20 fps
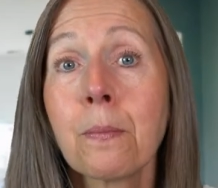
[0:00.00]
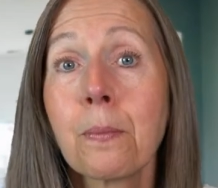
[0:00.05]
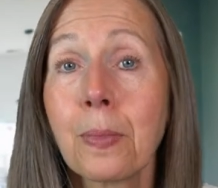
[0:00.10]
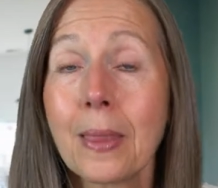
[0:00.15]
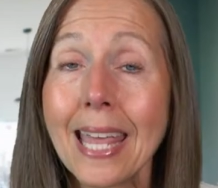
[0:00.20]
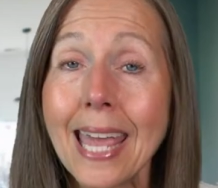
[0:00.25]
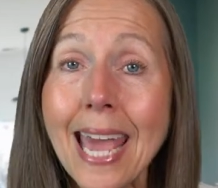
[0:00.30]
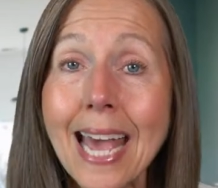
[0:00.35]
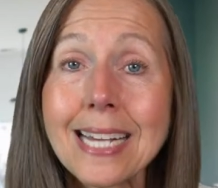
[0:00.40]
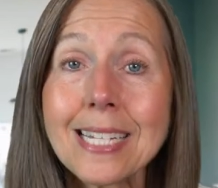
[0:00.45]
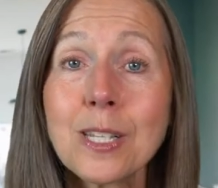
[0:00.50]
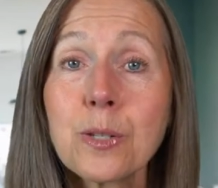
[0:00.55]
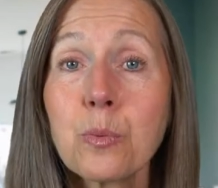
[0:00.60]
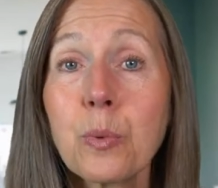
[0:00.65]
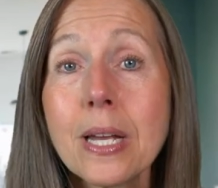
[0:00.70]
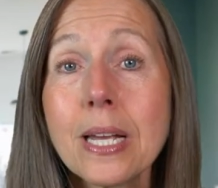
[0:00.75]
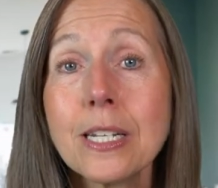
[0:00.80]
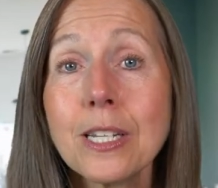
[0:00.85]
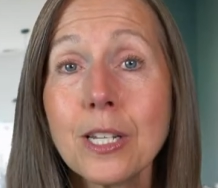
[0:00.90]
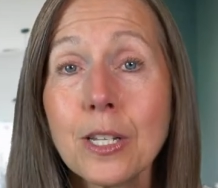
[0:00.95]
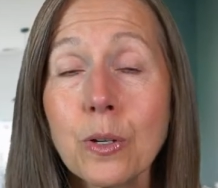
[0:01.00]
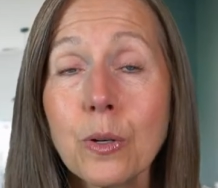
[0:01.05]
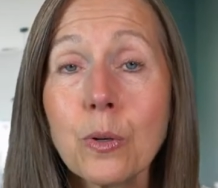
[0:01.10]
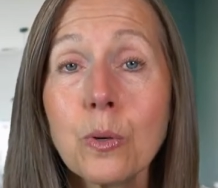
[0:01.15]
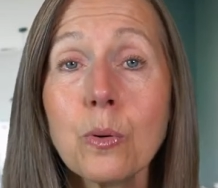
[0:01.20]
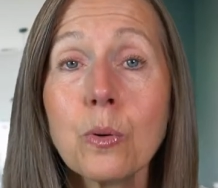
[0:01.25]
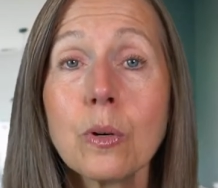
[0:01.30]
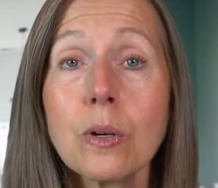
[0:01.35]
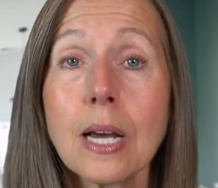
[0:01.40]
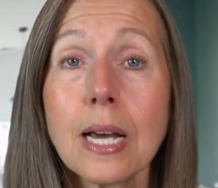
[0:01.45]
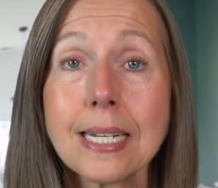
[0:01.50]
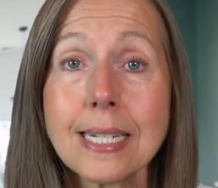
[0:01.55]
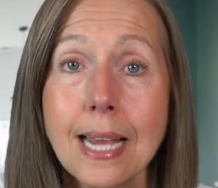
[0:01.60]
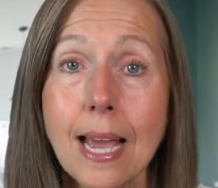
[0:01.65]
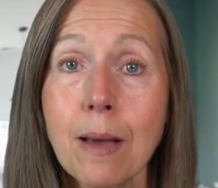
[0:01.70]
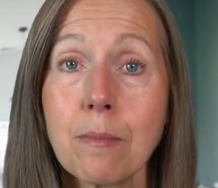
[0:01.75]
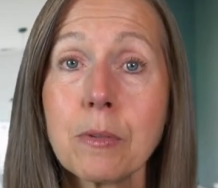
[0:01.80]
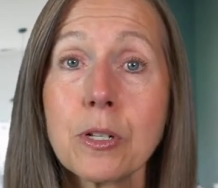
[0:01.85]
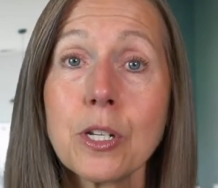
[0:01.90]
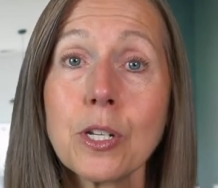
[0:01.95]
Yes, we do
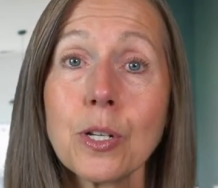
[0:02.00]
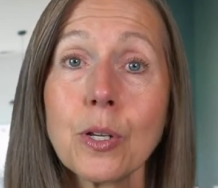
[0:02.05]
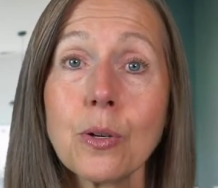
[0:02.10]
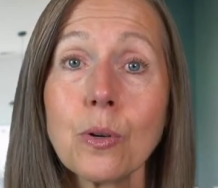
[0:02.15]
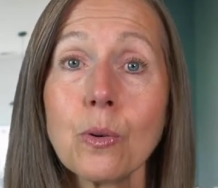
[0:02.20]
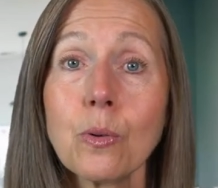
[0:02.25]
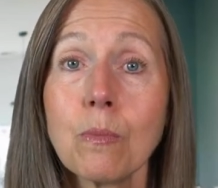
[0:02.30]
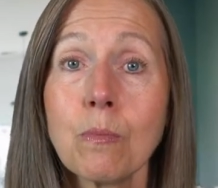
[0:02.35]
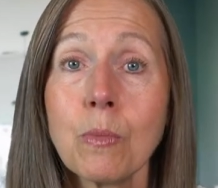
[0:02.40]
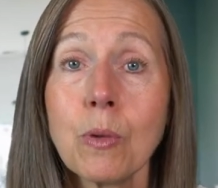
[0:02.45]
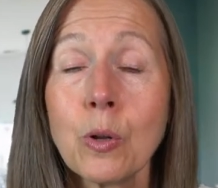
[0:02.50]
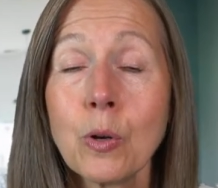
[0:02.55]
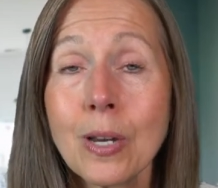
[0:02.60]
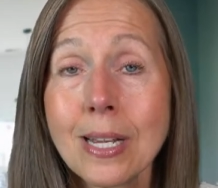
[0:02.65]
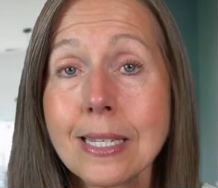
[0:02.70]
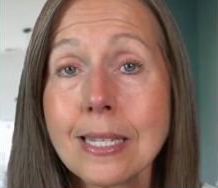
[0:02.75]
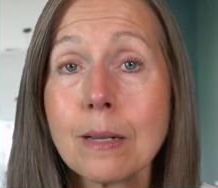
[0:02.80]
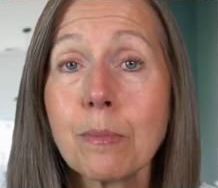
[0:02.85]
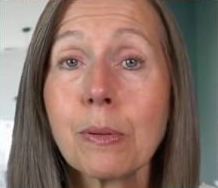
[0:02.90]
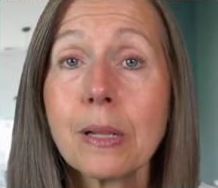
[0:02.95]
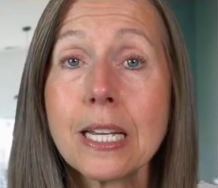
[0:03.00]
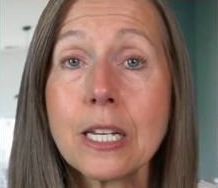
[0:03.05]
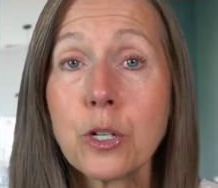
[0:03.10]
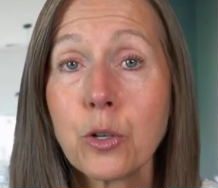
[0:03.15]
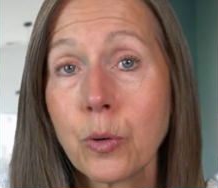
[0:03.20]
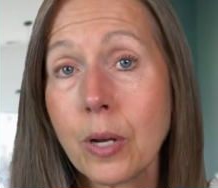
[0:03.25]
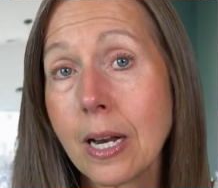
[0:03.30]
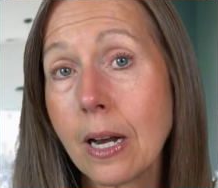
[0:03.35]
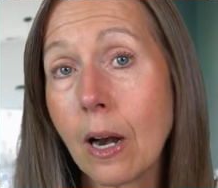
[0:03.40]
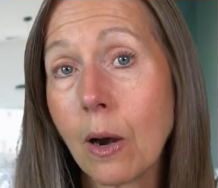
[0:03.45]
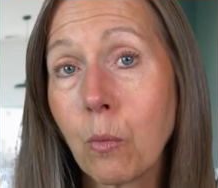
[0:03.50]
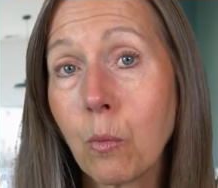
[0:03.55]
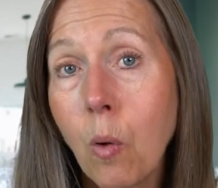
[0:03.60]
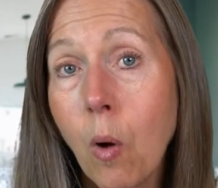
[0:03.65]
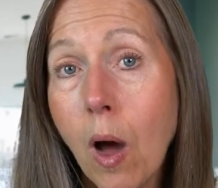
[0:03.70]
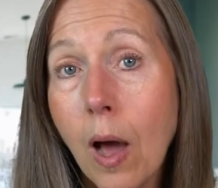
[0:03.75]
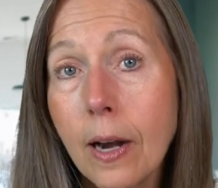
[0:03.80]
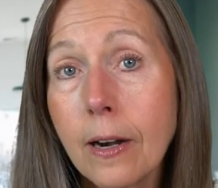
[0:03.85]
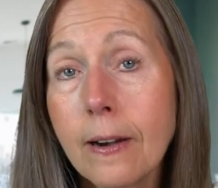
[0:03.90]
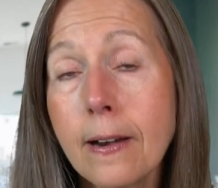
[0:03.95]
attempt to municipally treat our
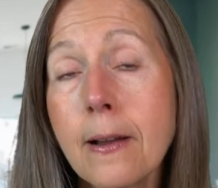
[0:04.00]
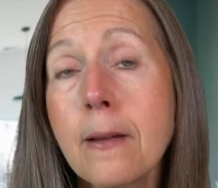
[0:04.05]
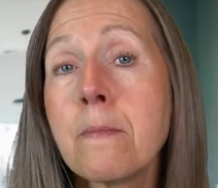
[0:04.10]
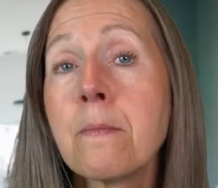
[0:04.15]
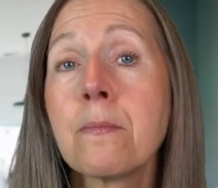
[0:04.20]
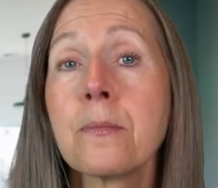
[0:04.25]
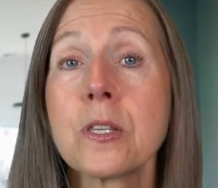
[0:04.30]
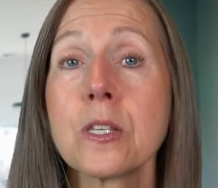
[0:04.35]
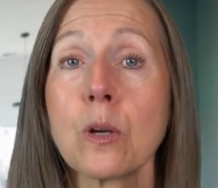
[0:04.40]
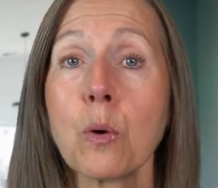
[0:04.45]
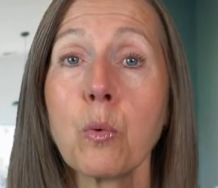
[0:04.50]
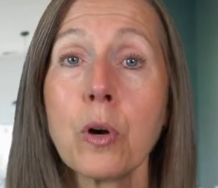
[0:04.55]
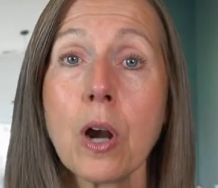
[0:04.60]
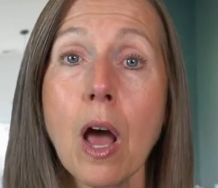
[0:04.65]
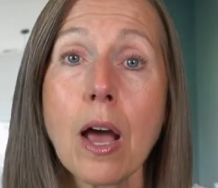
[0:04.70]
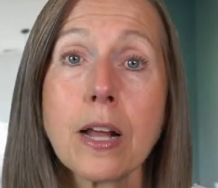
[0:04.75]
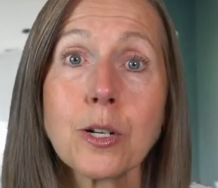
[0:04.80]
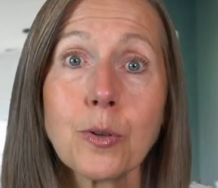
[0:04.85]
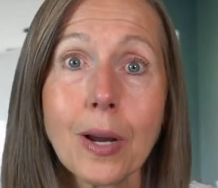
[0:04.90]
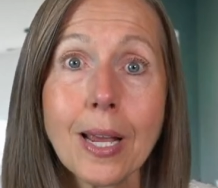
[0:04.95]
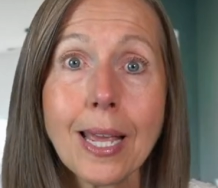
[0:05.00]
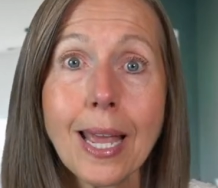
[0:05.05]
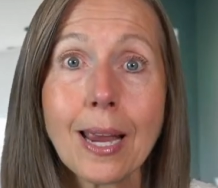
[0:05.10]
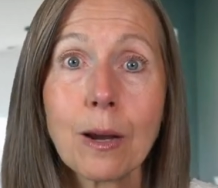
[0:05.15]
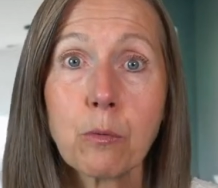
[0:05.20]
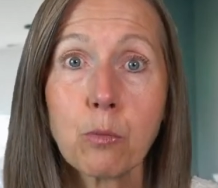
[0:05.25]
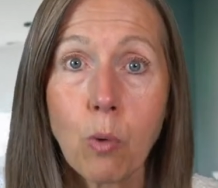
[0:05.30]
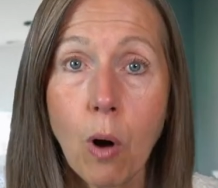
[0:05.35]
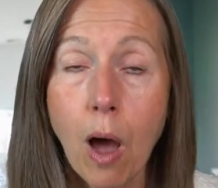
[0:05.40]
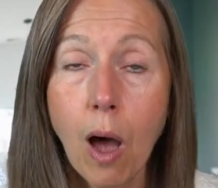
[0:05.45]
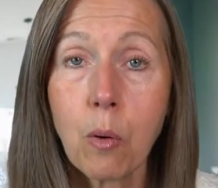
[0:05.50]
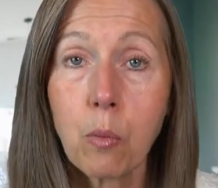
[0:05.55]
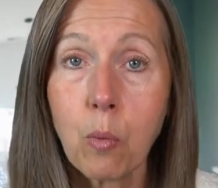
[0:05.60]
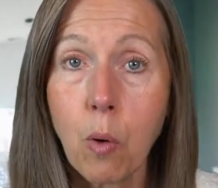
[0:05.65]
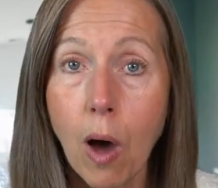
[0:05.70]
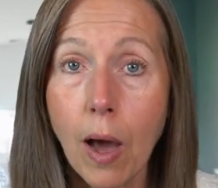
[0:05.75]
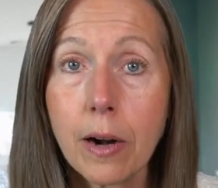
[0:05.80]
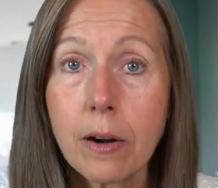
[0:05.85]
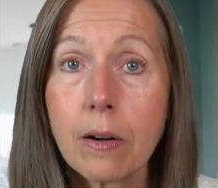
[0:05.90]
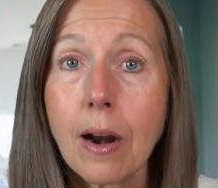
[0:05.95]
water, so we're not drinking raw
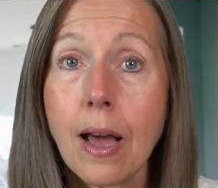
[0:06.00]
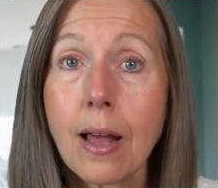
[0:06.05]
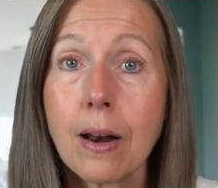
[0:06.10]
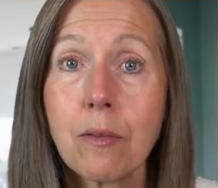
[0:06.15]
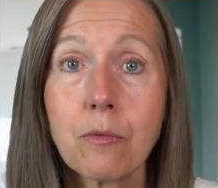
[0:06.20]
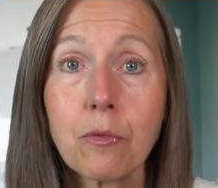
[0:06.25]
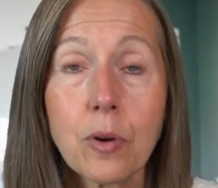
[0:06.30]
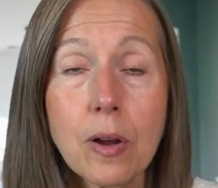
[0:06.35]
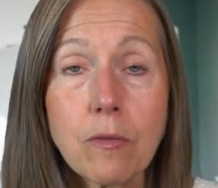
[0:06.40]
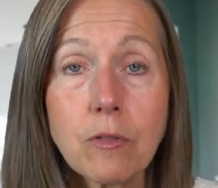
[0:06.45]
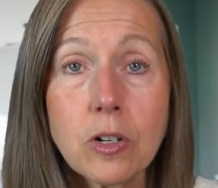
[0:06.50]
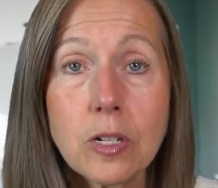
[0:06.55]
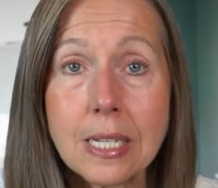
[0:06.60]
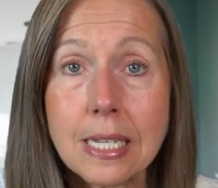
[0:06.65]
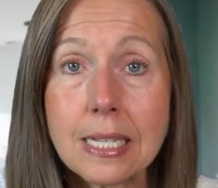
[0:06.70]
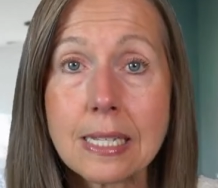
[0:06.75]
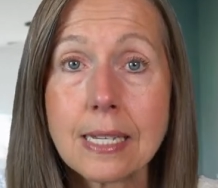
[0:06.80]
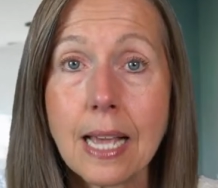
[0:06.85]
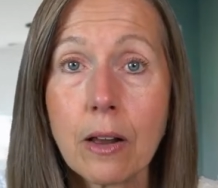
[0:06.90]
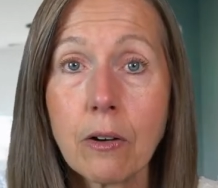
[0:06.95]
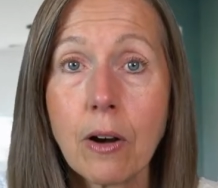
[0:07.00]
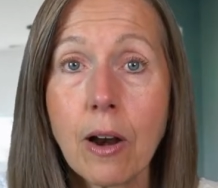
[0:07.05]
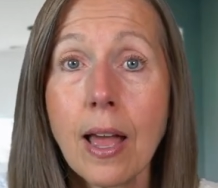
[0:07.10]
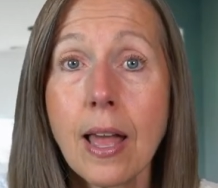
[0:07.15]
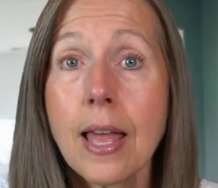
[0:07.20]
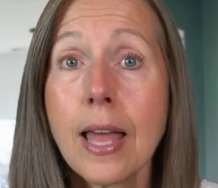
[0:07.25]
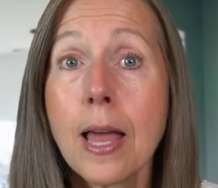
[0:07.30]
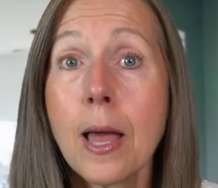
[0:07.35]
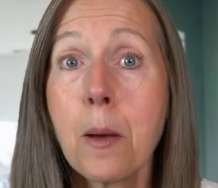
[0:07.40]
water out of rivers, etc.